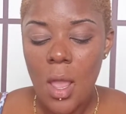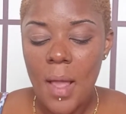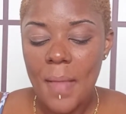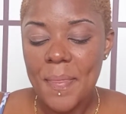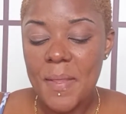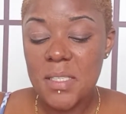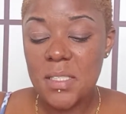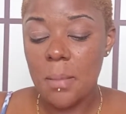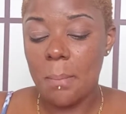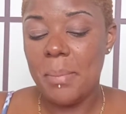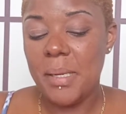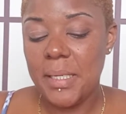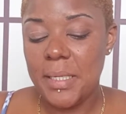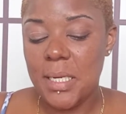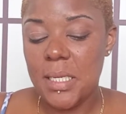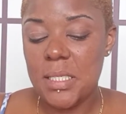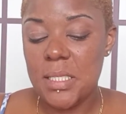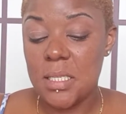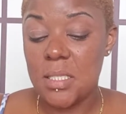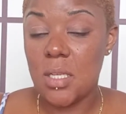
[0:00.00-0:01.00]
this
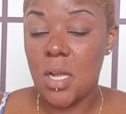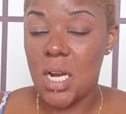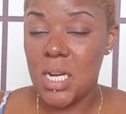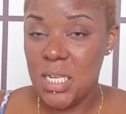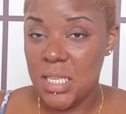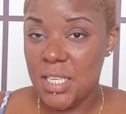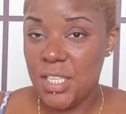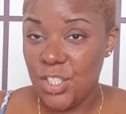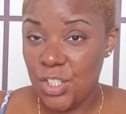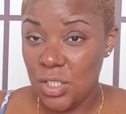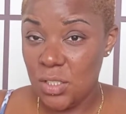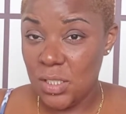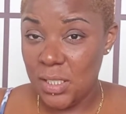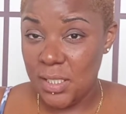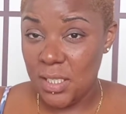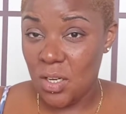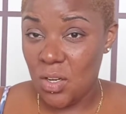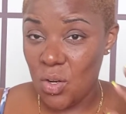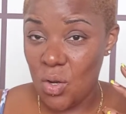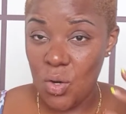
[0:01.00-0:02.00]
abundance has already hit you,
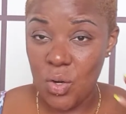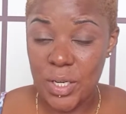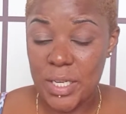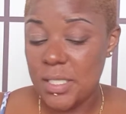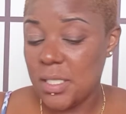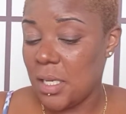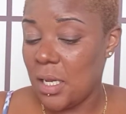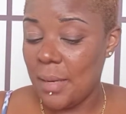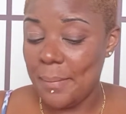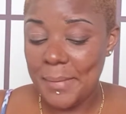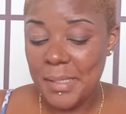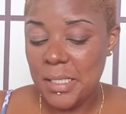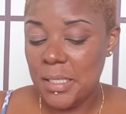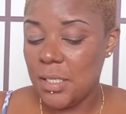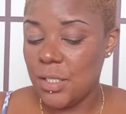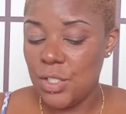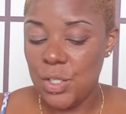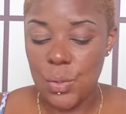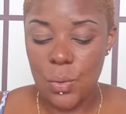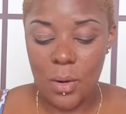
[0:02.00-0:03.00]
Leo, or it's coming
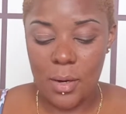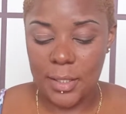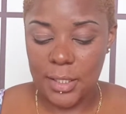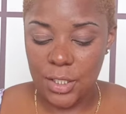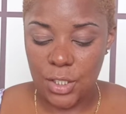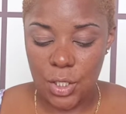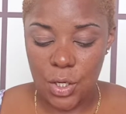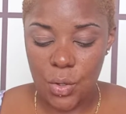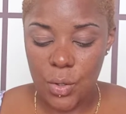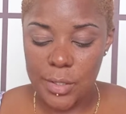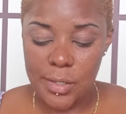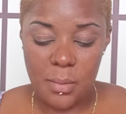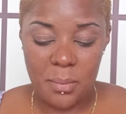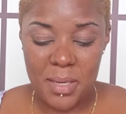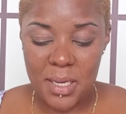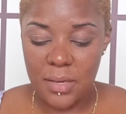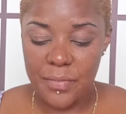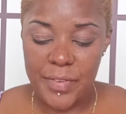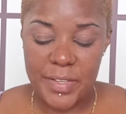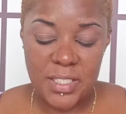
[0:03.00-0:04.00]
in. You already know it. Your
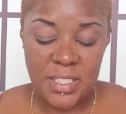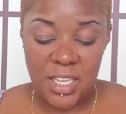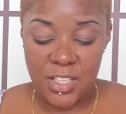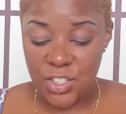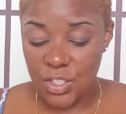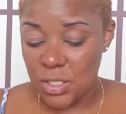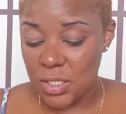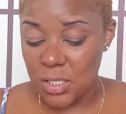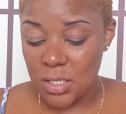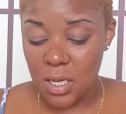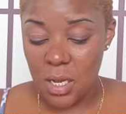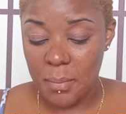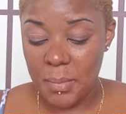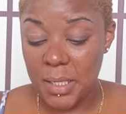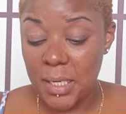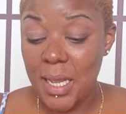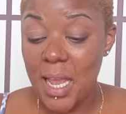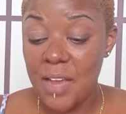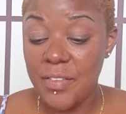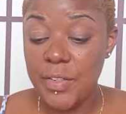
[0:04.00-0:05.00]
manifestations is coming
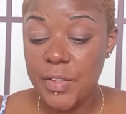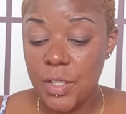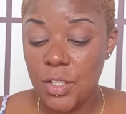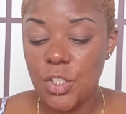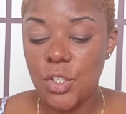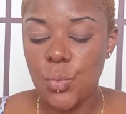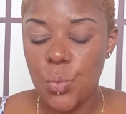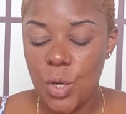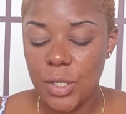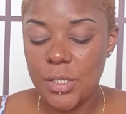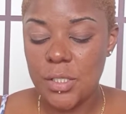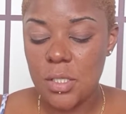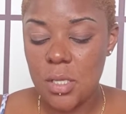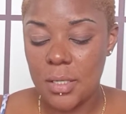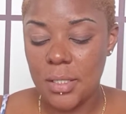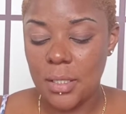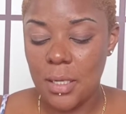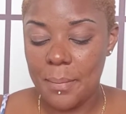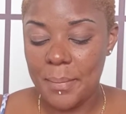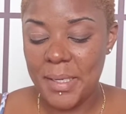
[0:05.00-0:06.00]
in. Everything you want is
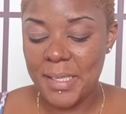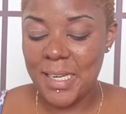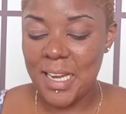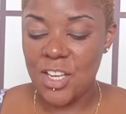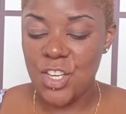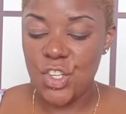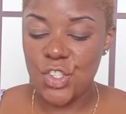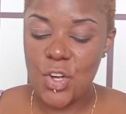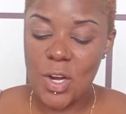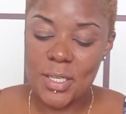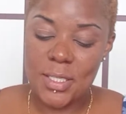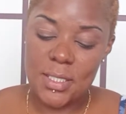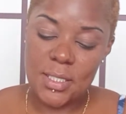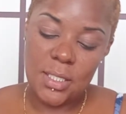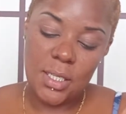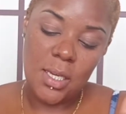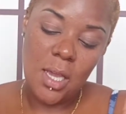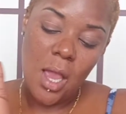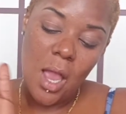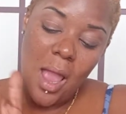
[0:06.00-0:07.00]
starting to come in. Now you're trying to
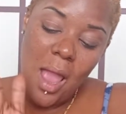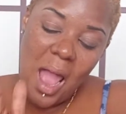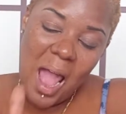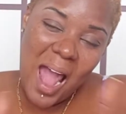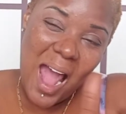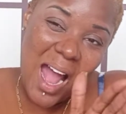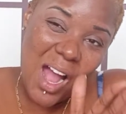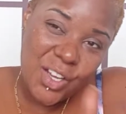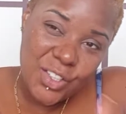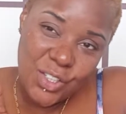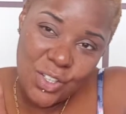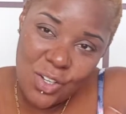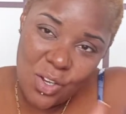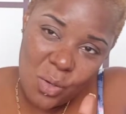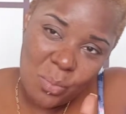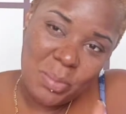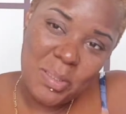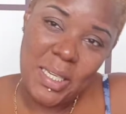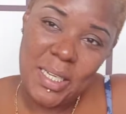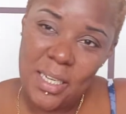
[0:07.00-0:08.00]
see how you're
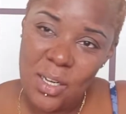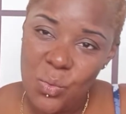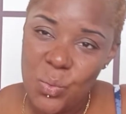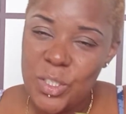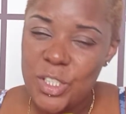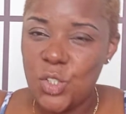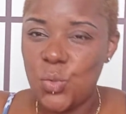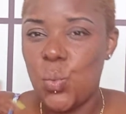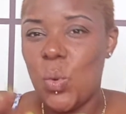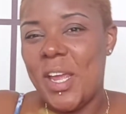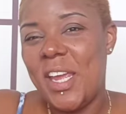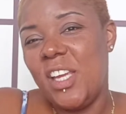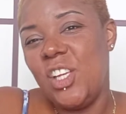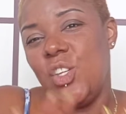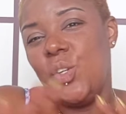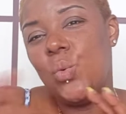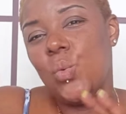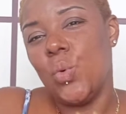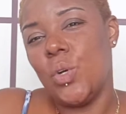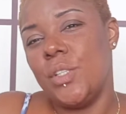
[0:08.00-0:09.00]
going to play it, which way
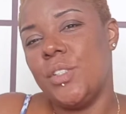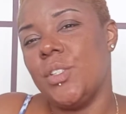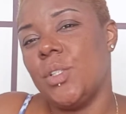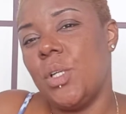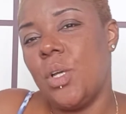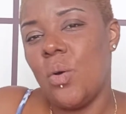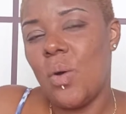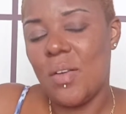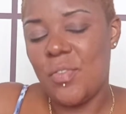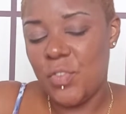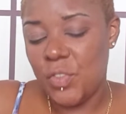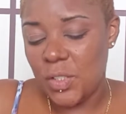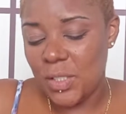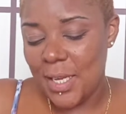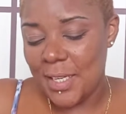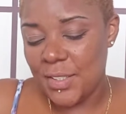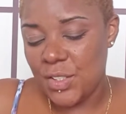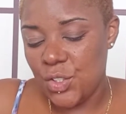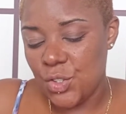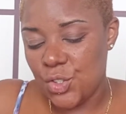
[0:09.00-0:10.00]
you want to go. I feel
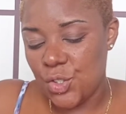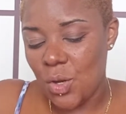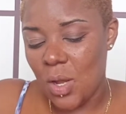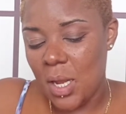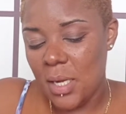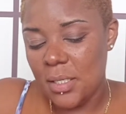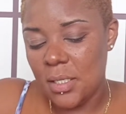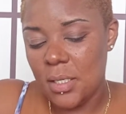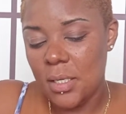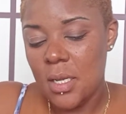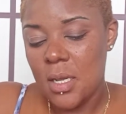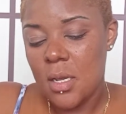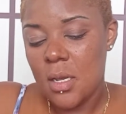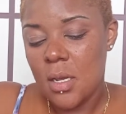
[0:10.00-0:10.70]
like you're trying to